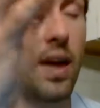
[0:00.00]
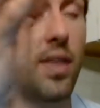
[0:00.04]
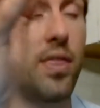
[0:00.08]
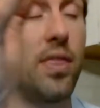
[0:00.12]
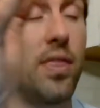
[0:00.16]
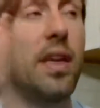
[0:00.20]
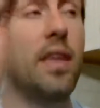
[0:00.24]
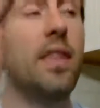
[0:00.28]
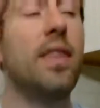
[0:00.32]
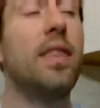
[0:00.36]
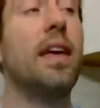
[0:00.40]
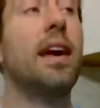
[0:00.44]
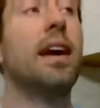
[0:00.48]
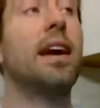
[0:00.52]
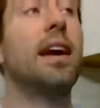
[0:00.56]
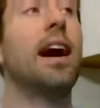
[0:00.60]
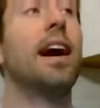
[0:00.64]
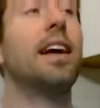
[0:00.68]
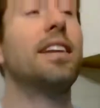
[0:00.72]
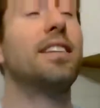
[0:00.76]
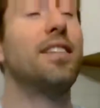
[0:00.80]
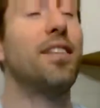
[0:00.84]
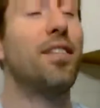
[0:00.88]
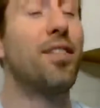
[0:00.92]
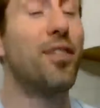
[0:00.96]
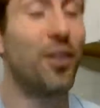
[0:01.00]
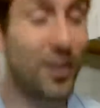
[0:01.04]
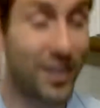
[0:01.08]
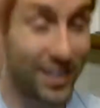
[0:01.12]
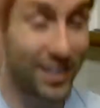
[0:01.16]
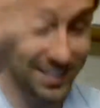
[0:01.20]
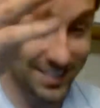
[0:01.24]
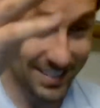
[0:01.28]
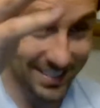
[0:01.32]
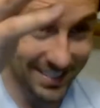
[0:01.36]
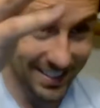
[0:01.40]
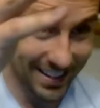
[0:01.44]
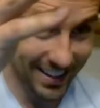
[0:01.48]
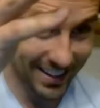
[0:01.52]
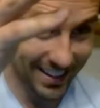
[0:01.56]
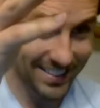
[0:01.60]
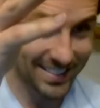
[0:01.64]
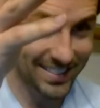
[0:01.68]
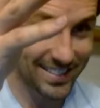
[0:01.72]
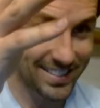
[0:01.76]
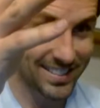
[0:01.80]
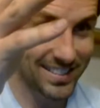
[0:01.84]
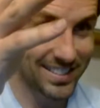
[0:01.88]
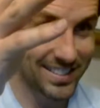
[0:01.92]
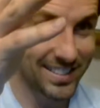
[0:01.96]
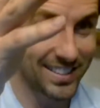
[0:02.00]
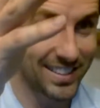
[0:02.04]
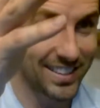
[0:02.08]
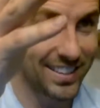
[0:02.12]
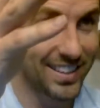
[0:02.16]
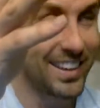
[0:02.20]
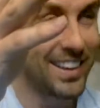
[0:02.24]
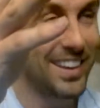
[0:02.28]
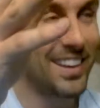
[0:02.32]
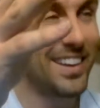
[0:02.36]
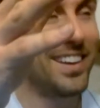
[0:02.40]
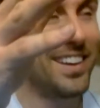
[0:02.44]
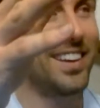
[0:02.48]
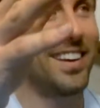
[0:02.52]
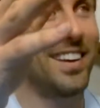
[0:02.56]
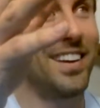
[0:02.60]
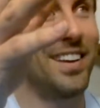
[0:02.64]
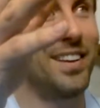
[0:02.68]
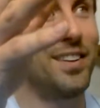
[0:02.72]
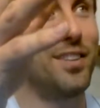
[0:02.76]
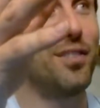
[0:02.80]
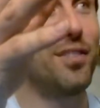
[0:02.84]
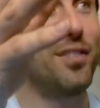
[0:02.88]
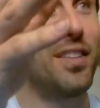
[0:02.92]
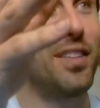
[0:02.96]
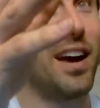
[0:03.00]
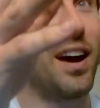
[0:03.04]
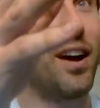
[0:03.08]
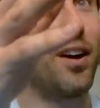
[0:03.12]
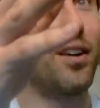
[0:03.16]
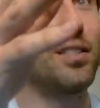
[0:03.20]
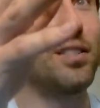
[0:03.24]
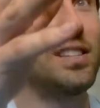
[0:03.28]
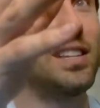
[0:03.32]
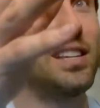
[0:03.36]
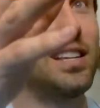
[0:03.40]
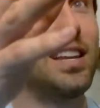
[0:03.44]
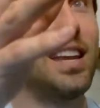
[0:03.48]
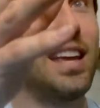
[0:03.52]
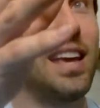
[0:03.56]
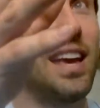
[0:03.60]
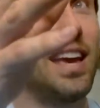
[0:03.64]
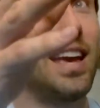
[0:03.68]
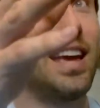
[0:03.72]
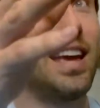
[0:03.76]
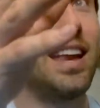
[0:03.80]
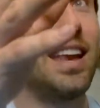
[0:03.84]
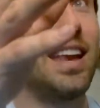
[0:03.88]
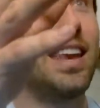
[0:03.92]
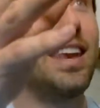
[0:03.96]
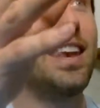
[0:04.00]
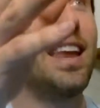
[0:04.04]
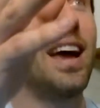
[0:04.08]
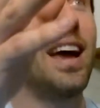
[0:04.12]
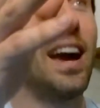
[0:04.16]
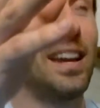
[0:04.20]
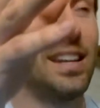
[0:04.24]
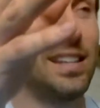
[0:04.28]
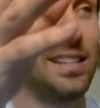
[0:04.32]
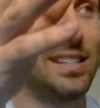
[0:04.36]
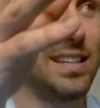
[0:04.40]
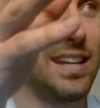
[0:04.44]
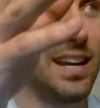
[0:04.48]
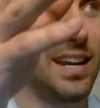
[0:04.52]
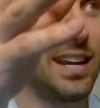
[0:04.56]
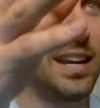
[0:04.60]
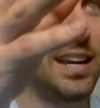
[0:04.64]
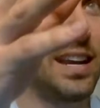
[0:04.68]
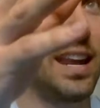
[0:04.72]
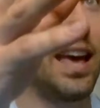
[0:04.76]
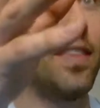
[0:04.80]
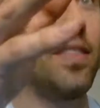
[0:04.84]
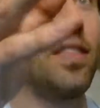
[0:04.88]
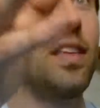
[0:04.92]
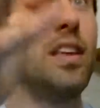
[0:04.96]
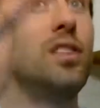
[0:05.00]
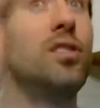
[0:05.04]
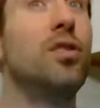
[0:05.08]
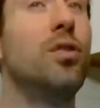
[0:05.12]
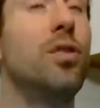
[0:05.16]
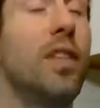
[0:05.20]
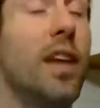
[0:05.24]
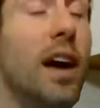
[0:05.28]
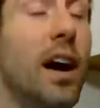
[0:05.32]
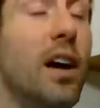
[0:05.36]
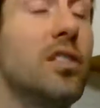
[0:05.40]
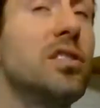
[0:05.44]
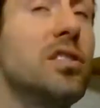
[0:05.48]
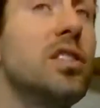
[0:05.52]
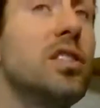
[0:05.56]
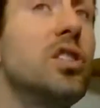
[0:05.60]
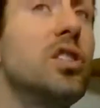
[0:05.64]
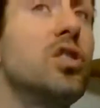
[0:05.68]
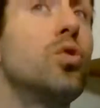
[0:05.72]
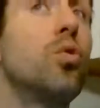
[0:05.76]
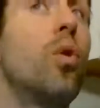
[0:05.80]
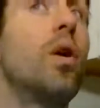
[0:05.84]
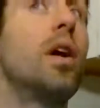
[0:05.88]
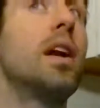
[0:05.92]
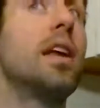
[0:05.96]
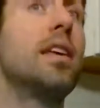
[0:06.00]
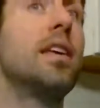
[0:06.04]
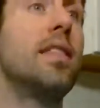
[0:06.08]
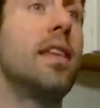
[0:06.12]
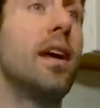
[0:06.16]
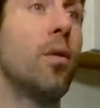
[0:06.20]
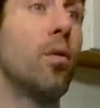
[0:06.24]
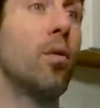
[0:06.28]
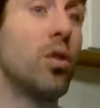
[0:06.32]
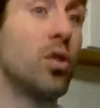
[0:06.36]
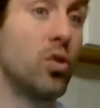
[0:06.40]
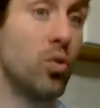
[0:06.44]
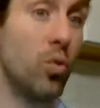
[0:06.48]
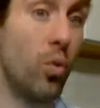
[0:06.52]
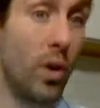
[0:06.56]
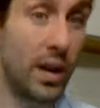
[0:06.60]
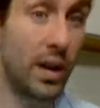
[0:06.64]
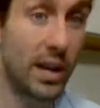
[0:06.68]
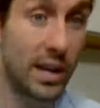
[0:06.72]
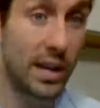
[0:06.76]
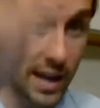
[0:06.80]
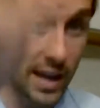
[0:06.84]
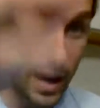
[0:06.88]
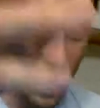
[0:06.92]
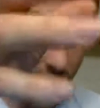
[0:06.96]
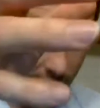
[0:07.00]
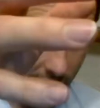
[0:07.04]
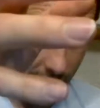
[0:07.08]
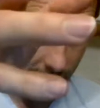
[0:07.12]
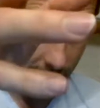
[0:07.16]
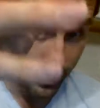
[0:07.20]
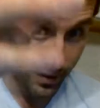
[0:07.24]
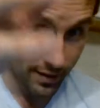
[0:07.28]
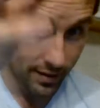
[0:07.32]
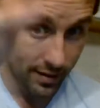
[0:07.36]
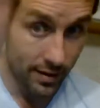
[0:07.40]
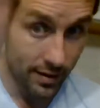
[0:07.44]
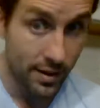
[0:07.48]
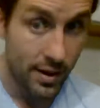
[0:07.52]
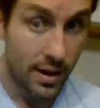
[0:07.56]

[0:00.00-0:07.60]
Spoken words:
And then they got to 36 in 2019. And then 2020, they were 27